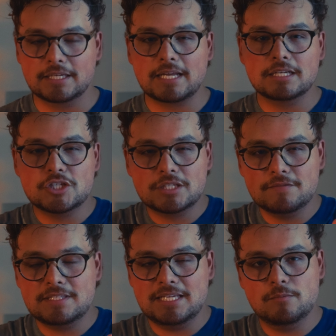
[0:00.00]
It kind of just
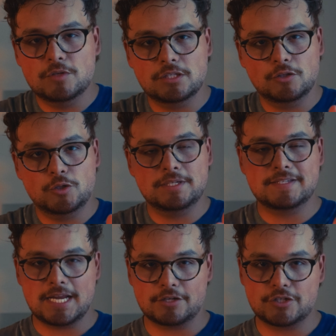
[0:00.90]
gives the image a little bit of
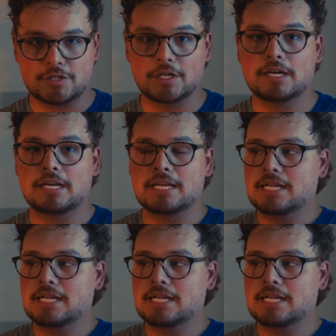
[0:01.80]
texture.